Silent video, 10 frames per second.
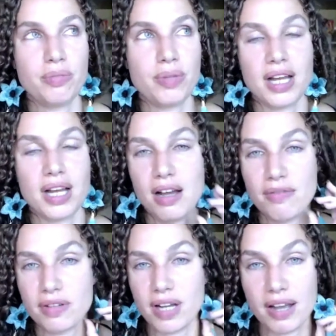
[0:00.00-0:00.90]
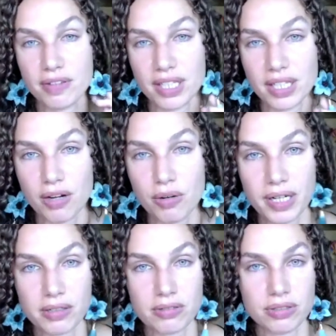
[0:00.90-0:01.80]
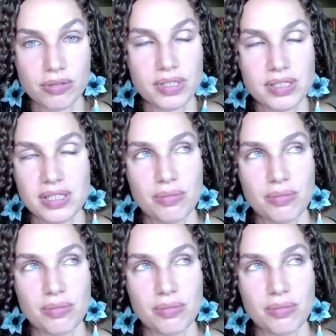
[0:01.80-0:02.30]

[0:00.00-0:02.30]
I feel like chiropractors are the ones that are